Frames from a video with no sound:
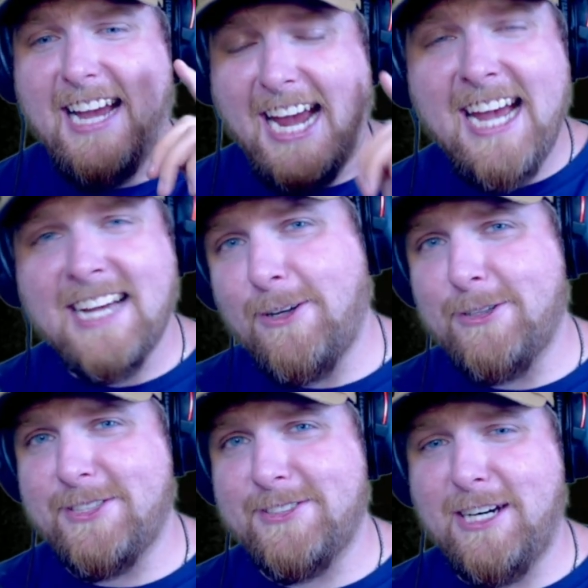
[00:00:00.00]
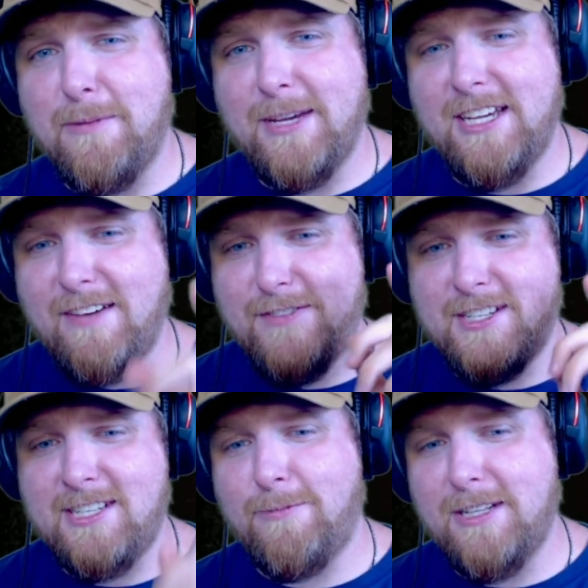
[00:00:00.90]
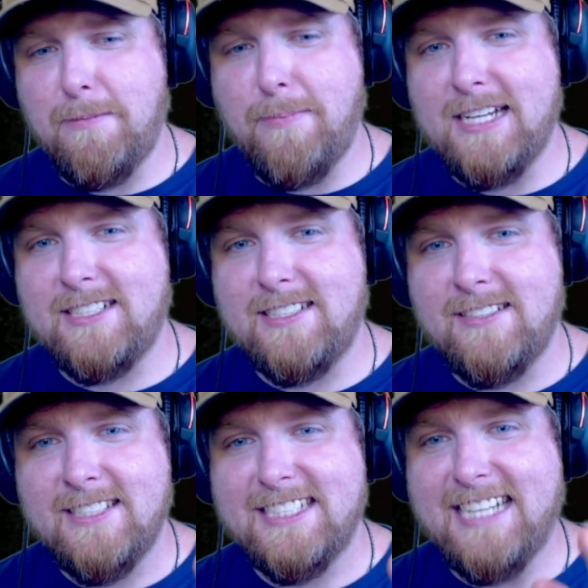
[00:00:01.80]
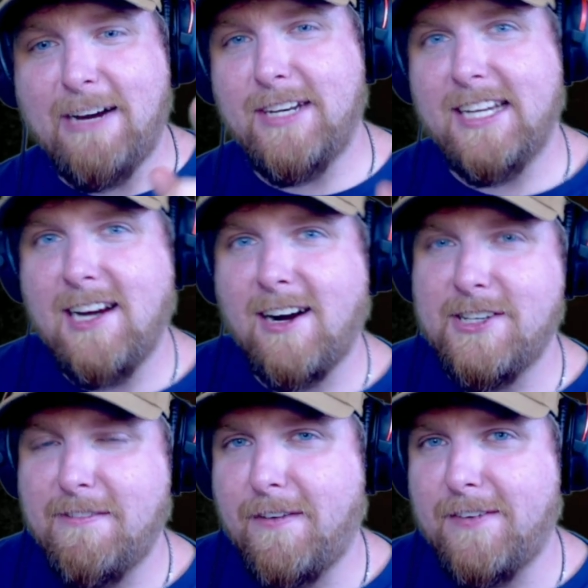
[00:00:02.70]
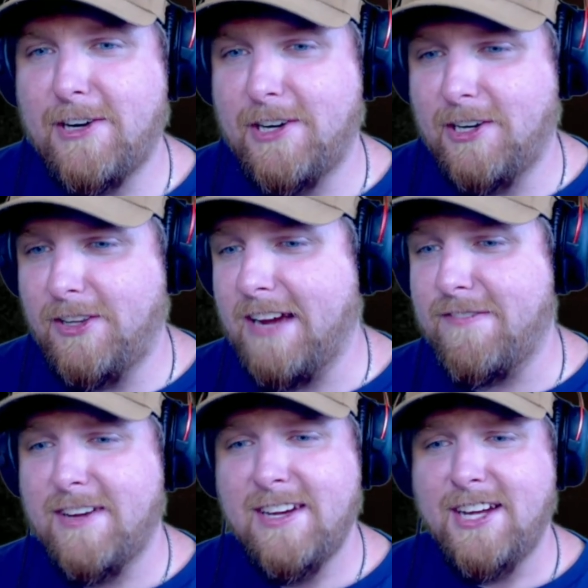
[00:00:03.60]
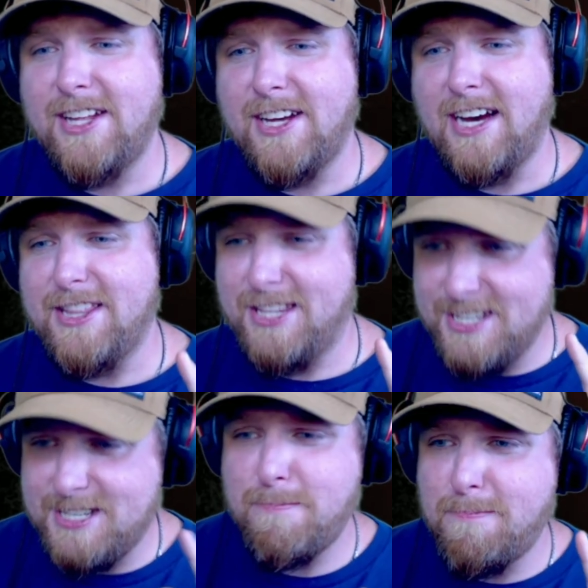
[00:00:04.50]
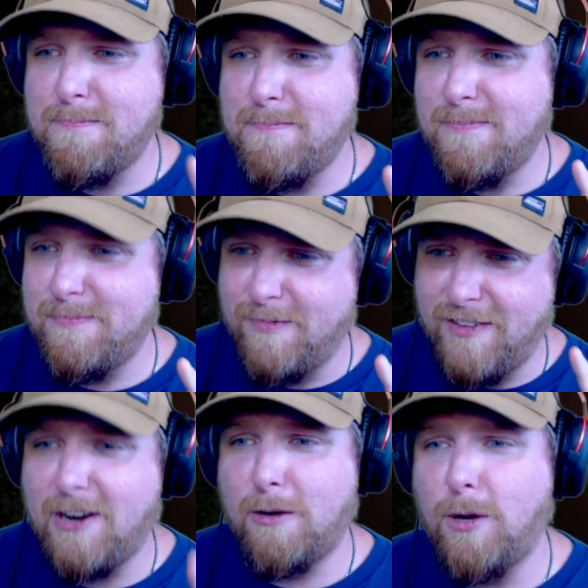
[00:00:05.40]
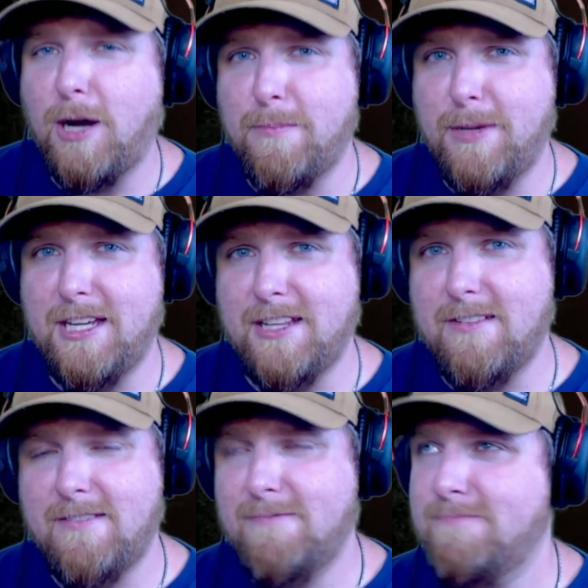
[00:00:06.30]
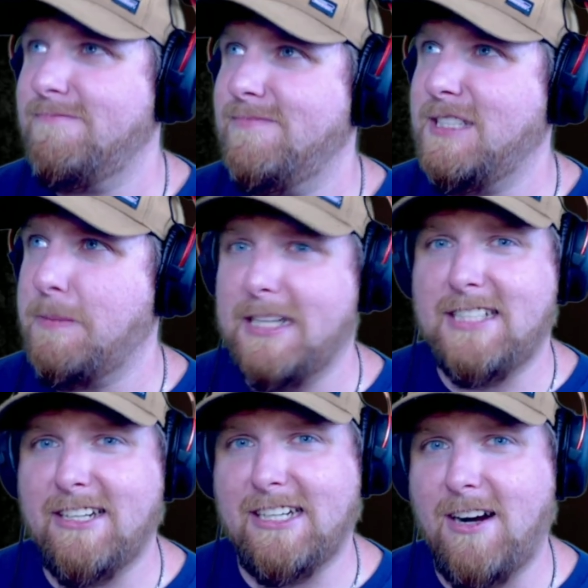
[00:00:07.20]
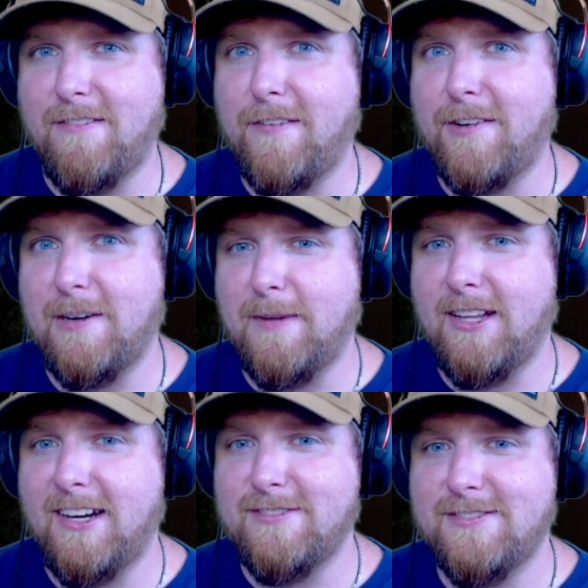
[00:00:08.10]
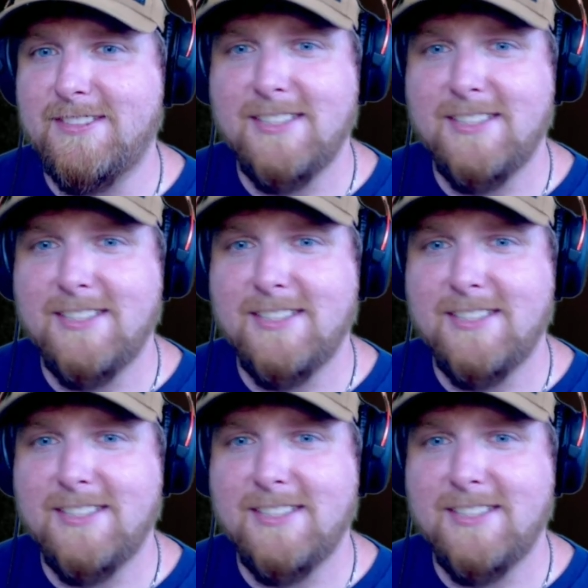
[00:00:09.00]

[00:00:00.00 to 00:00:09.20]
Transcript: And also tell me if this is one of the best sounding cars you've ever heard in your life. This very well be the best sounding car I've ever heard in my life.